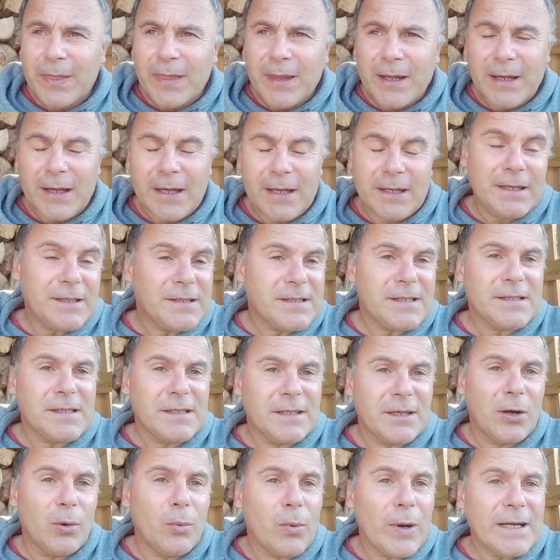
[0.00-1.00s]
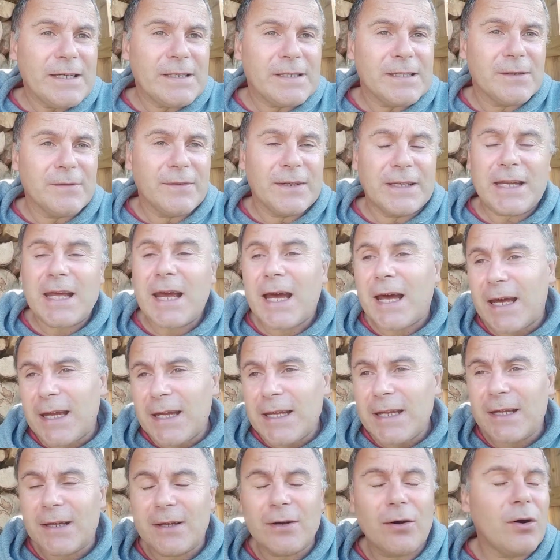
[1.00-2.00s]
This isn't a waste of a day,
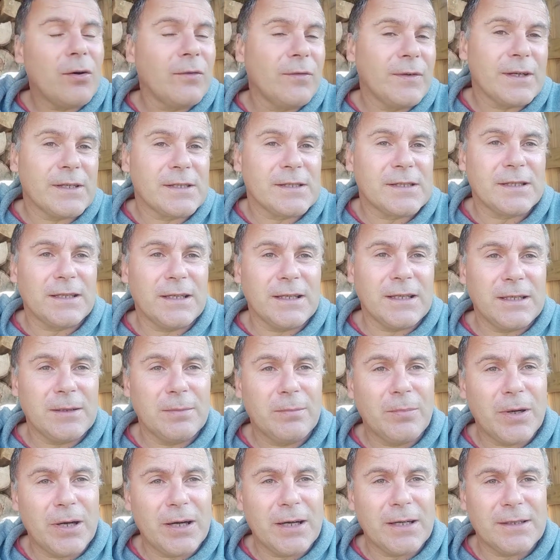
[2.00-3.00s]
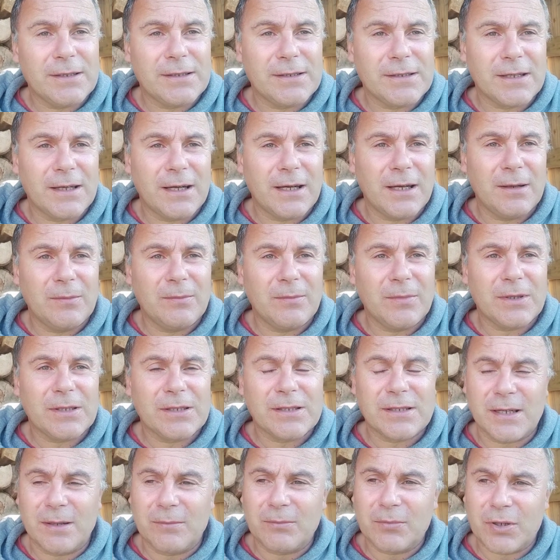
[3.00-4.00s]
obviously, but um,
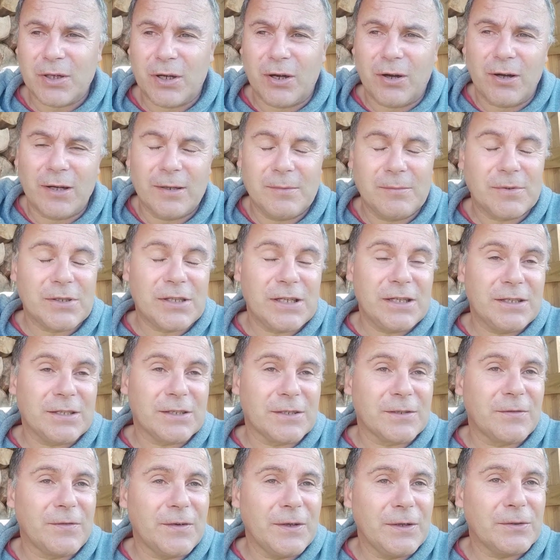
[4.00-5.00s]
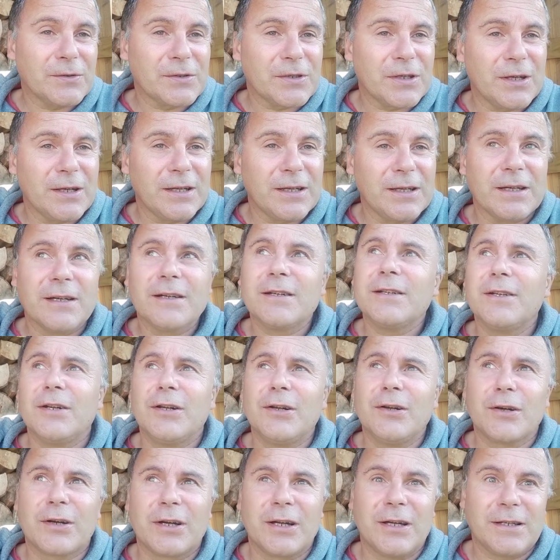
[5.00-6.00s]
sometimes it just feels like you look
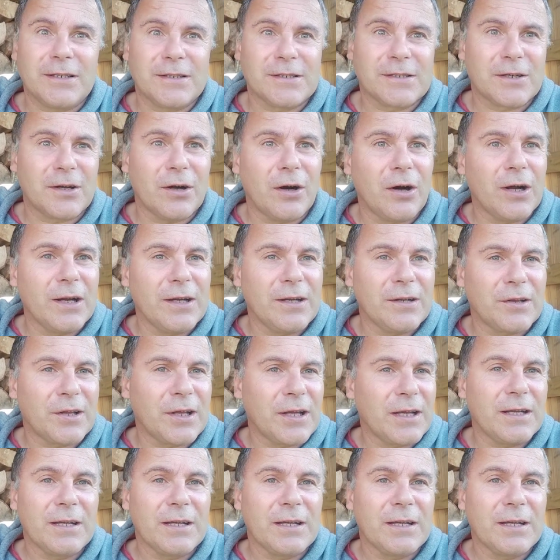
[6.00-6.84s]
at the sky, you think,